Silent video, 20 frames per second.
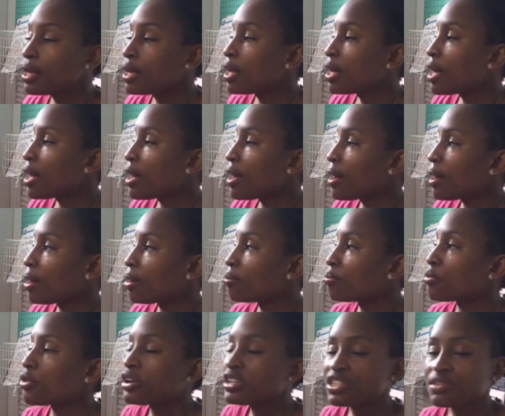
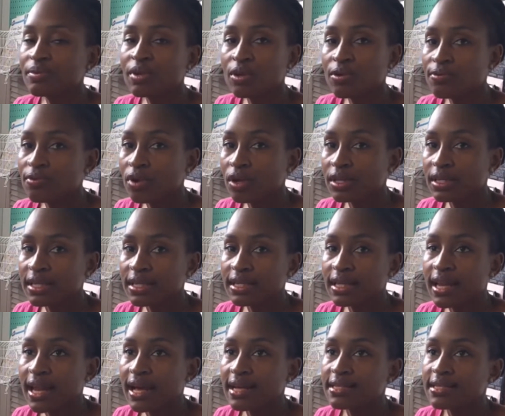Marshmallow fondant
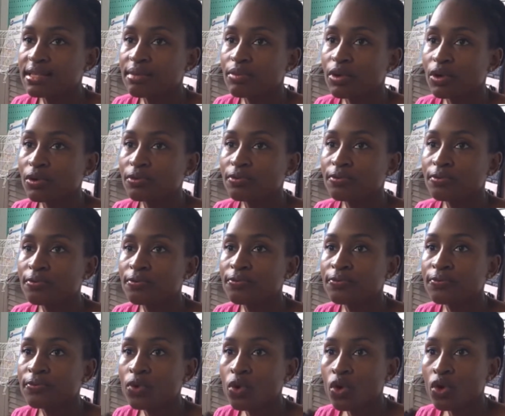lasts about
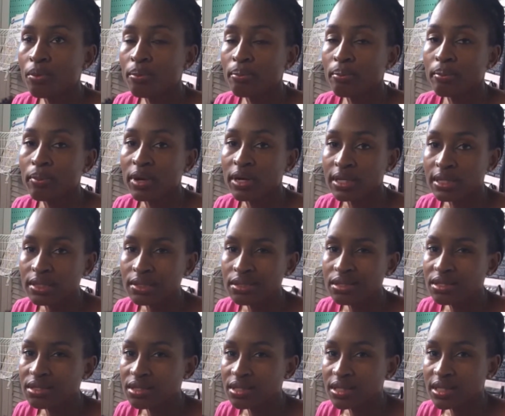4 months
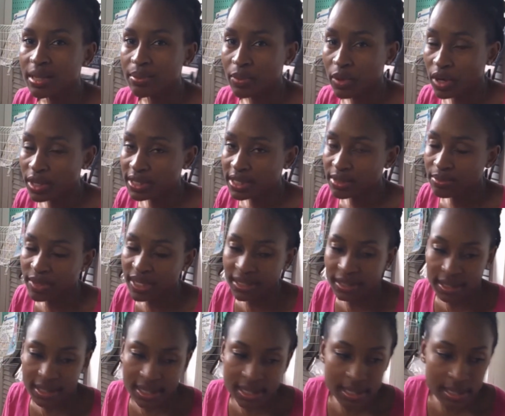
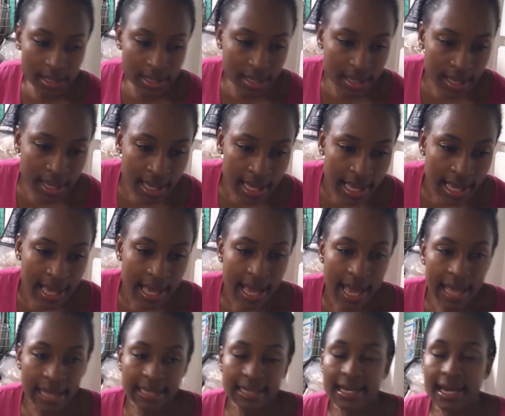approximately,
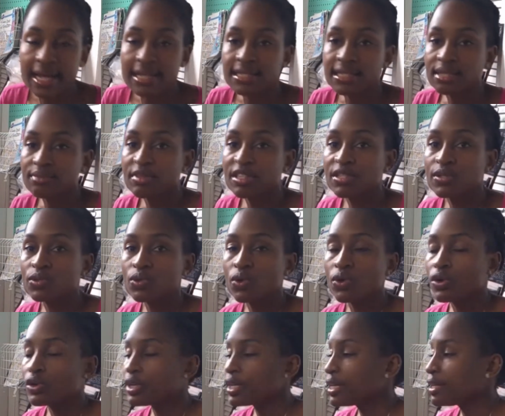and it has to be
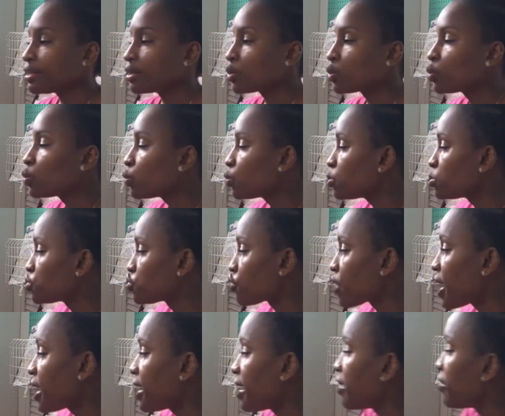stored in a cool,
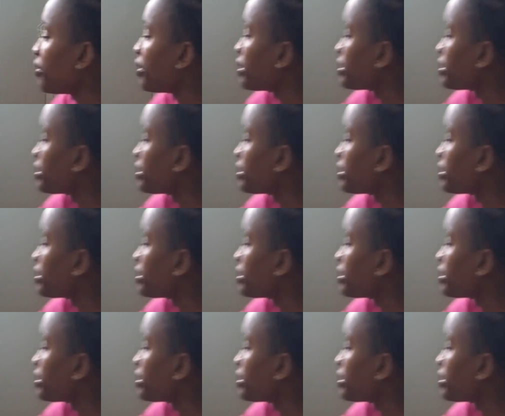dry area.